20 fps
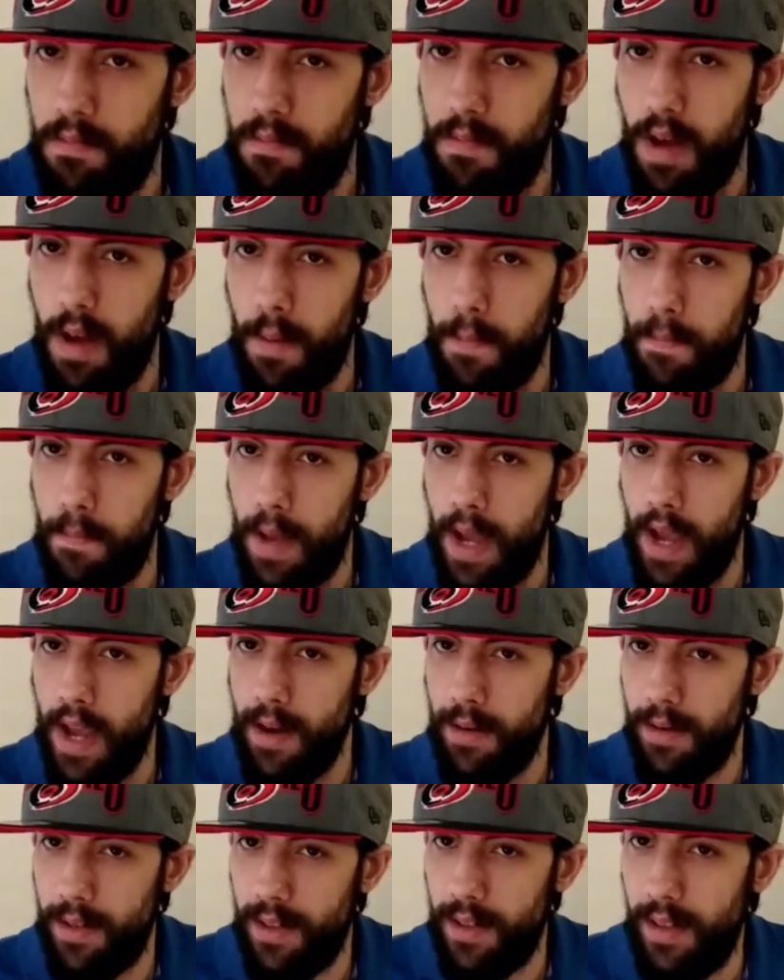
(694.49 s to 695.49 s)

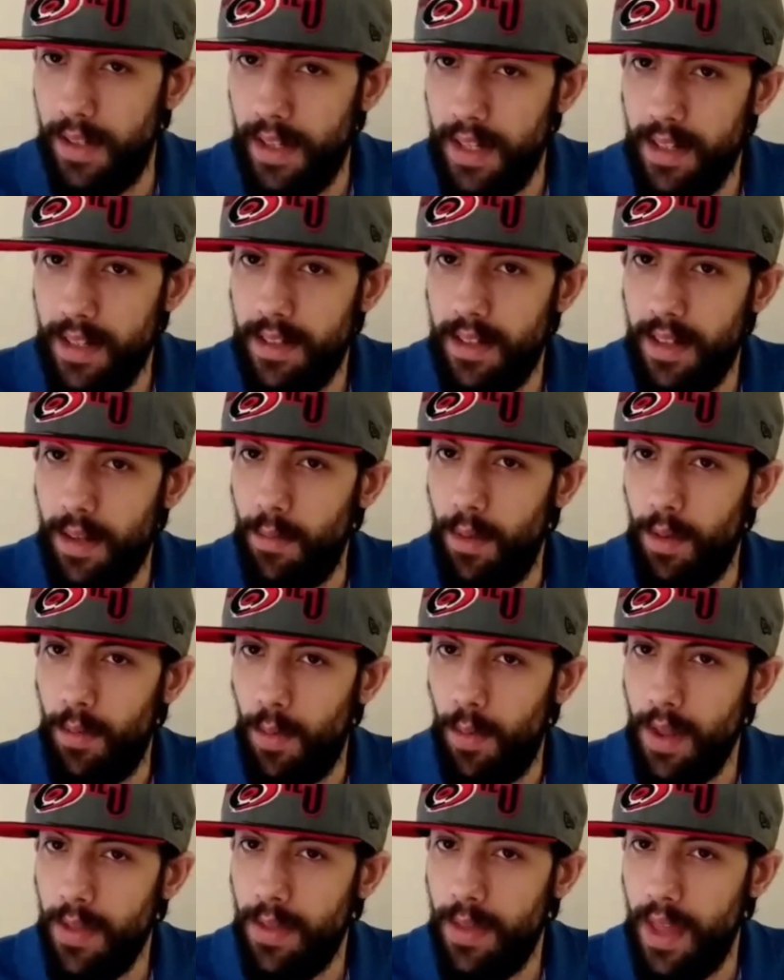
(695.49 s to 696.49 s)
apparently someone
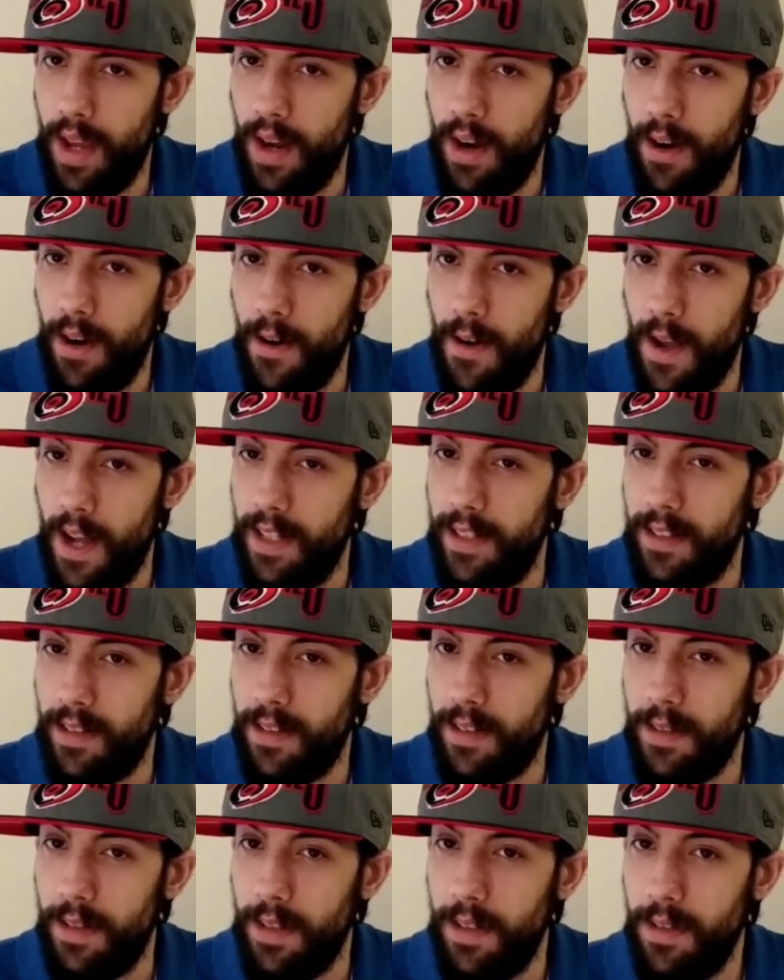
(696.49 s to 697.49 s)
went there and
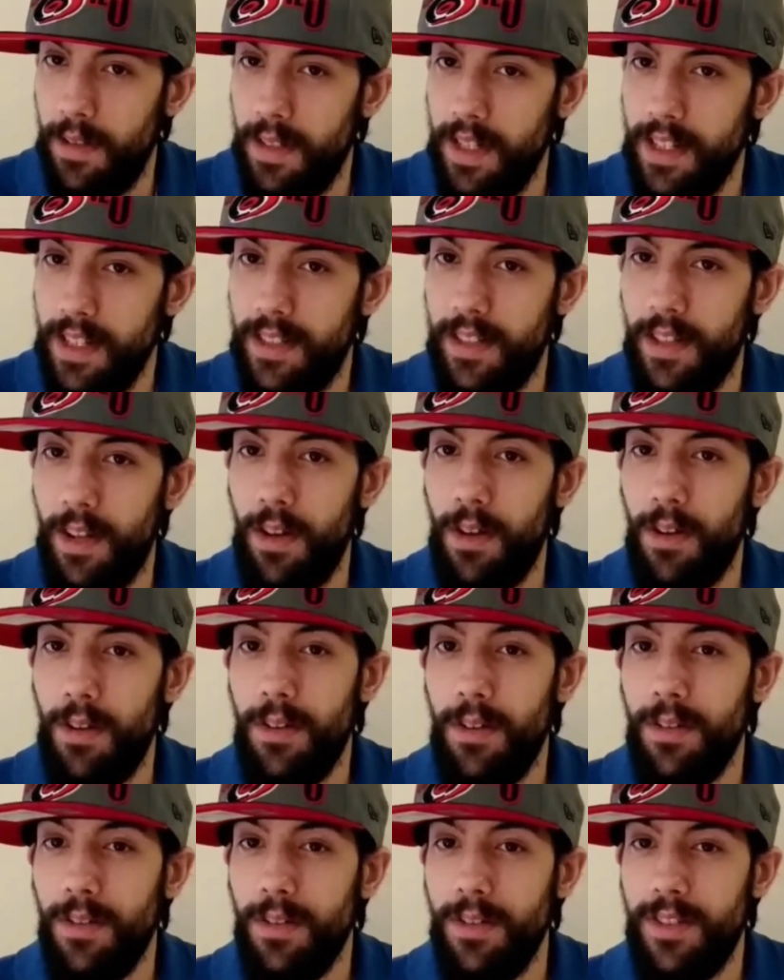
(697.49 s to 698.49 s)
clearly
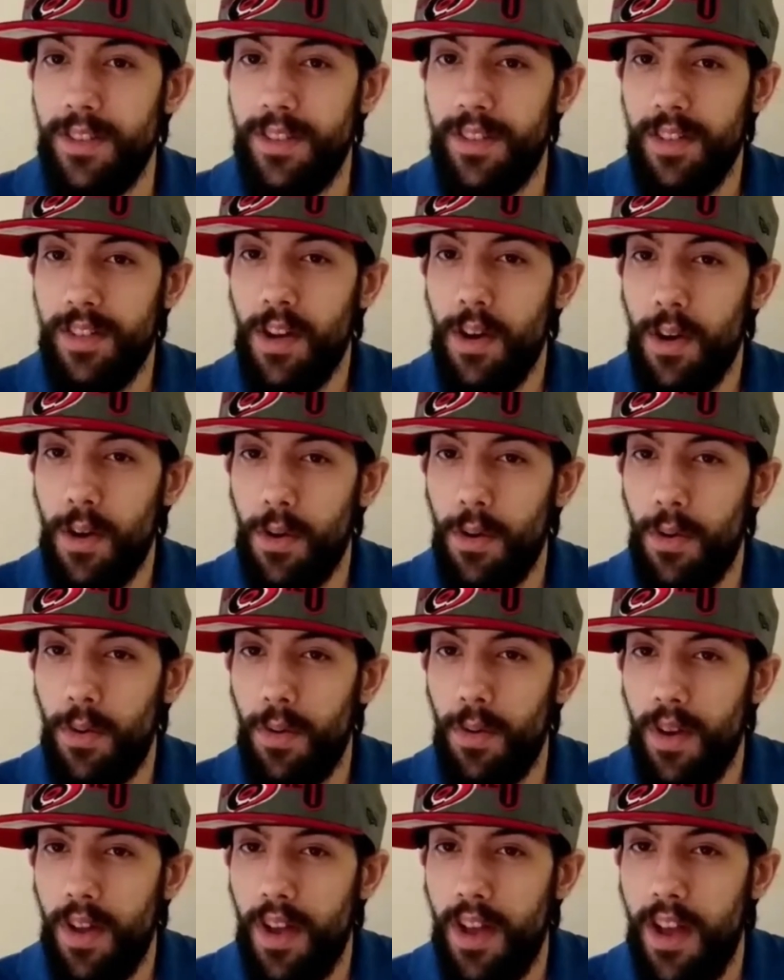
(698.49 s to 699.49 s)
saw snow
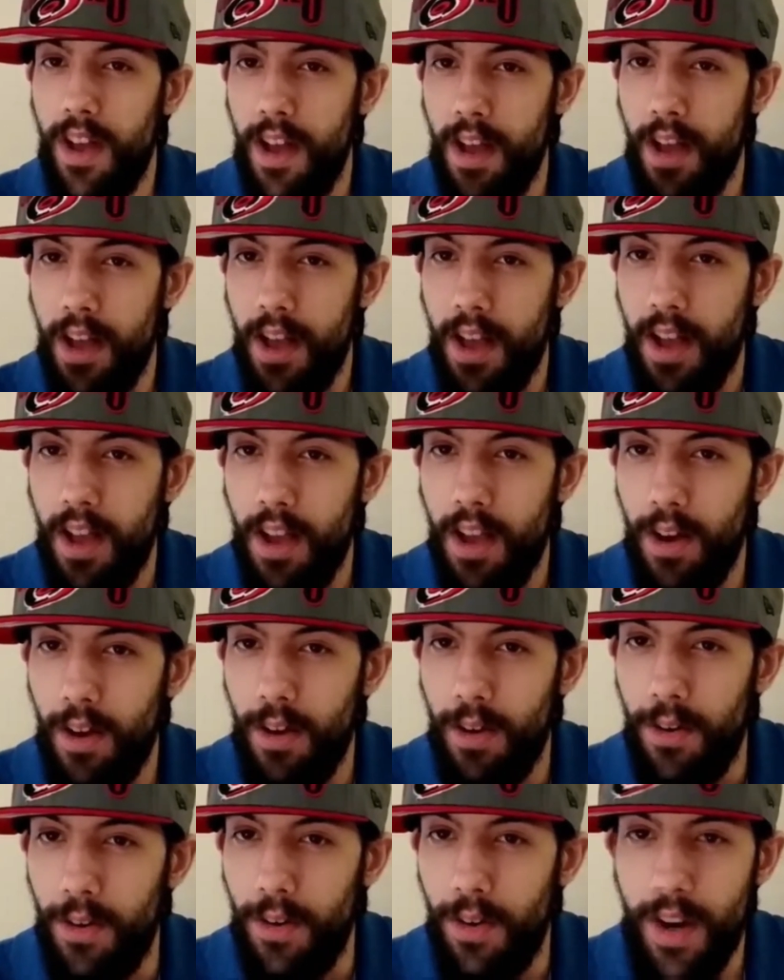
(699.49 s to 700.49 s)

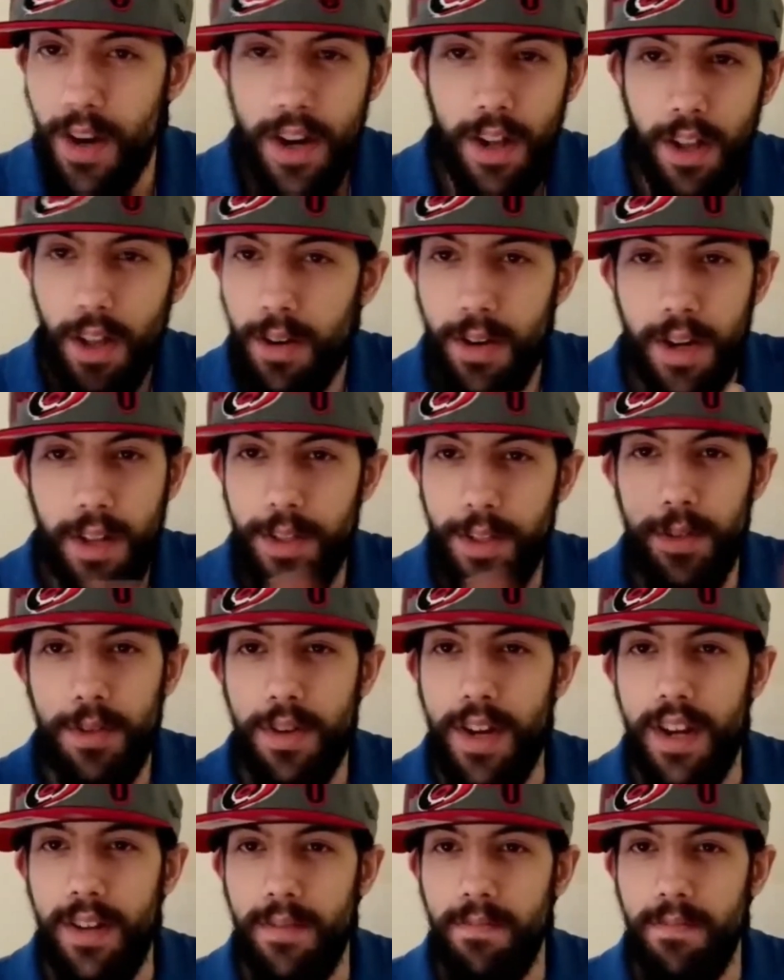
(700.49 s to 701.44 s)
right all around the tree.